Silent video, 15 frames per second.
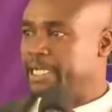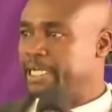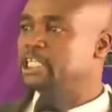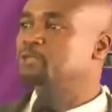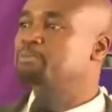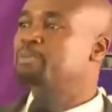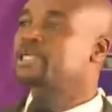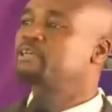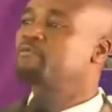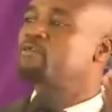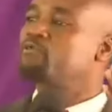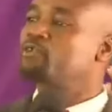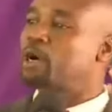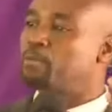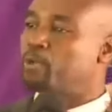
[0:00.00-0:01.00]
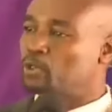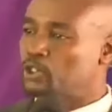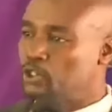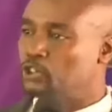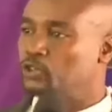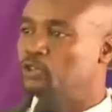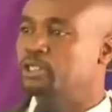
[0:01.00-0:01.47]
Irrespective of your
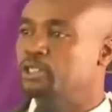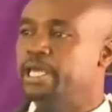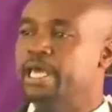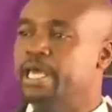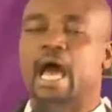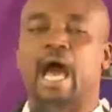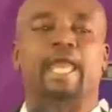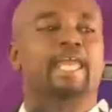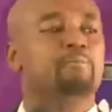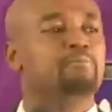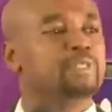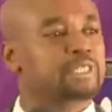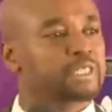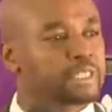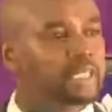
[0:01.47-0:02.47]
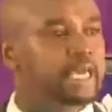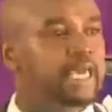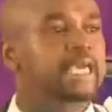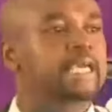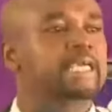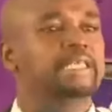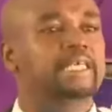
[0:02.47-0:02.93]
position, an
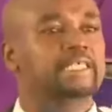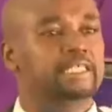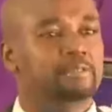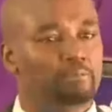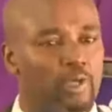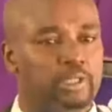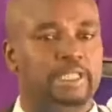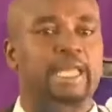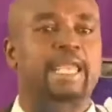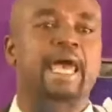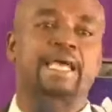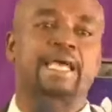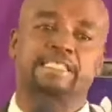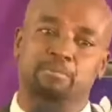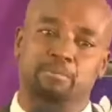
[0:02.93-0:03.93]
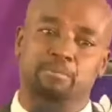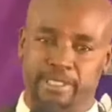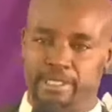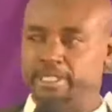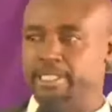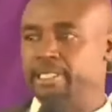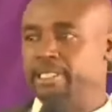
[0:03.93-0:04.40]
MCA is as important as the
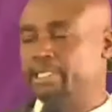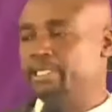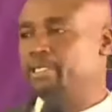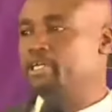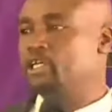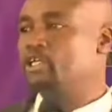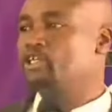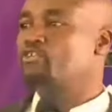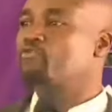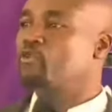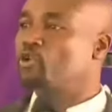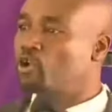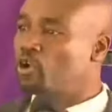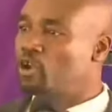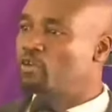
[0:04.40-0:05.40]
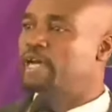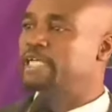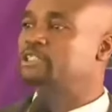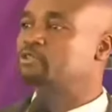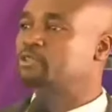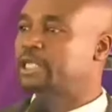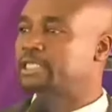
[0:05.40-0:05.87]
President. So for all of
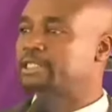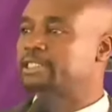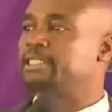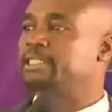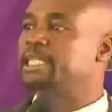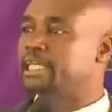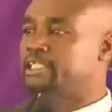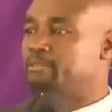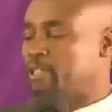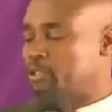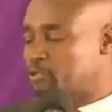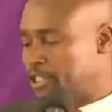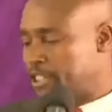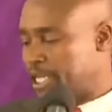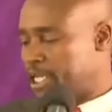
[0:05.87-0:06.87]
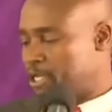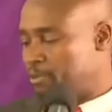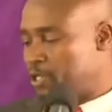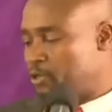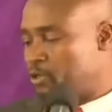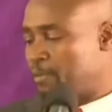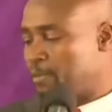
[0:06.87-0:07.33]
us to succeed, lazima tushikane
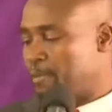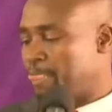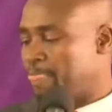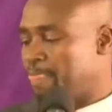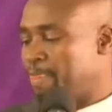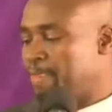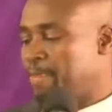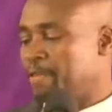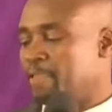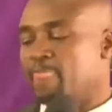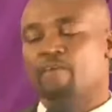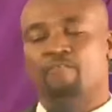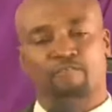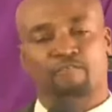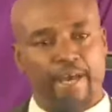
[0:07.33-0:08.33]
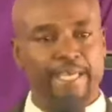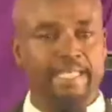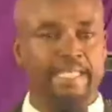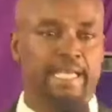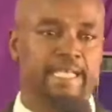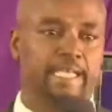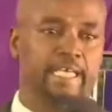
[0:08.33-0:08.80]
mikono.
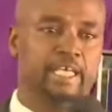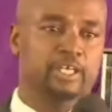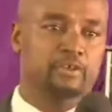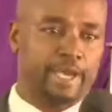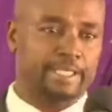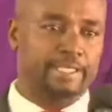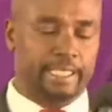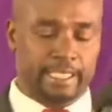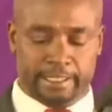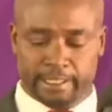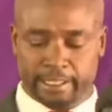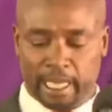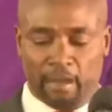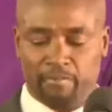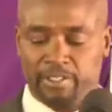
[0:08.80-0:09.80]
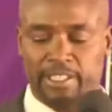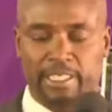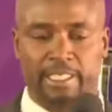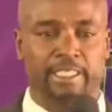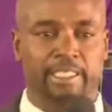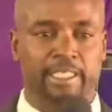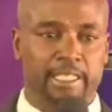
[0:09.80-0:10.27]
Finally, Your Excellency, I've
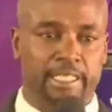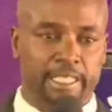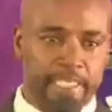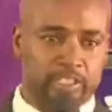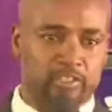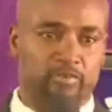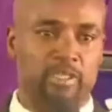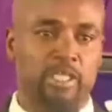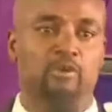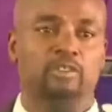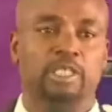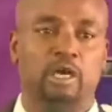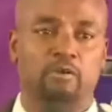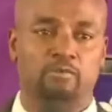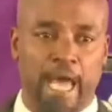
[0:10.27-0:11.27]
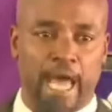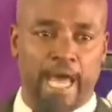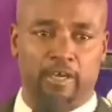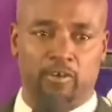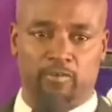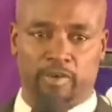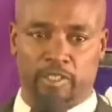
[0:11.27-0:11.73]
said the rest of the notes I will
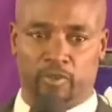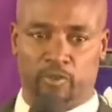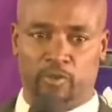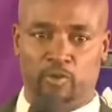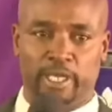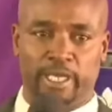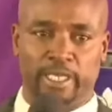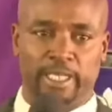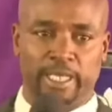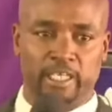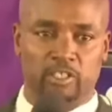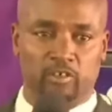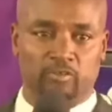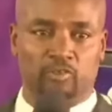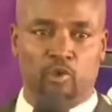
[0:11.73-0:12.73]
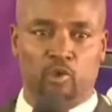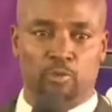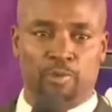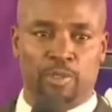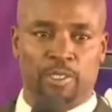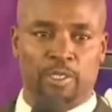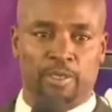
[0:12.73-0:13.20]
hand over to you either in soft
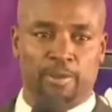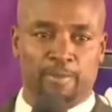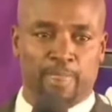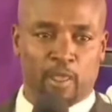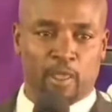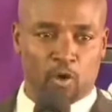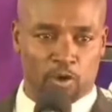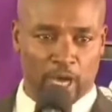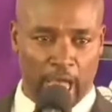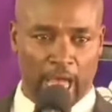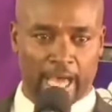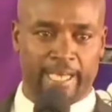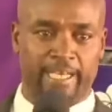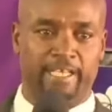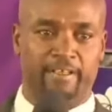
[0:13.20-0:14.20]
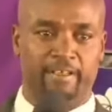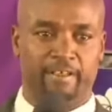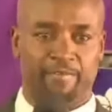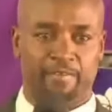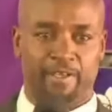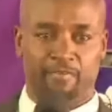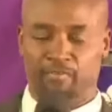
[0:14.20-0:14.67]
copy or add
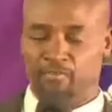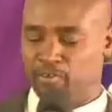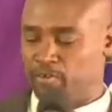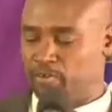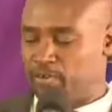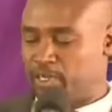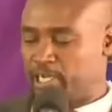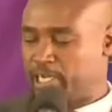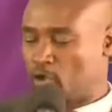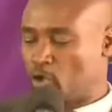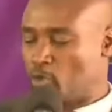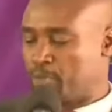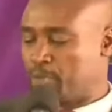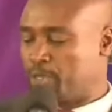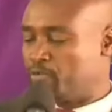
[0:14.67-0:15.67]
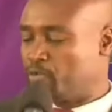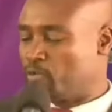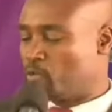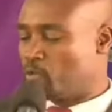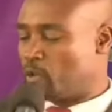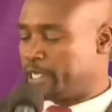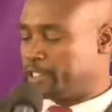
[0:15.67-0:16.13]
if you are copy if
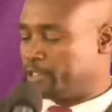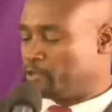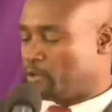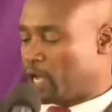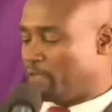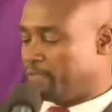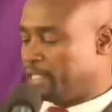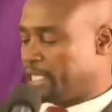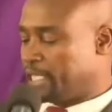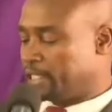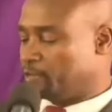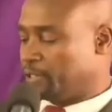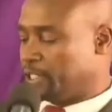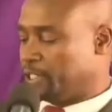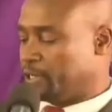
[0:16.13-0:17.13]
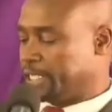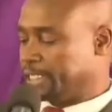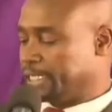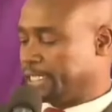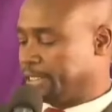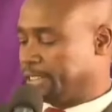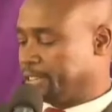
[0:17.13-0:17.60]
you want to have it that way, Your
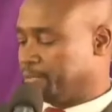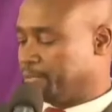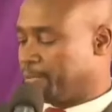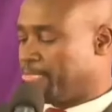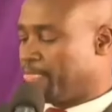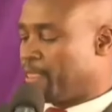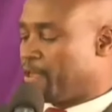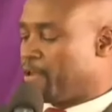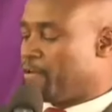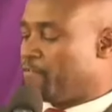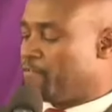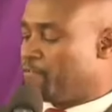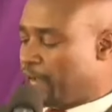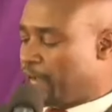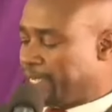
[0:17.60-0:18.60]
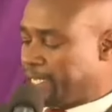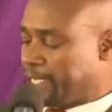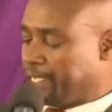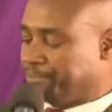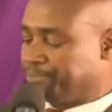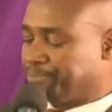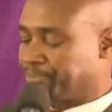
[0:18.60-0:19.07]
Excellency.
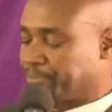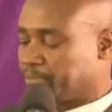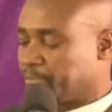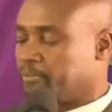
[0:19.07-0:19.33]
Finally,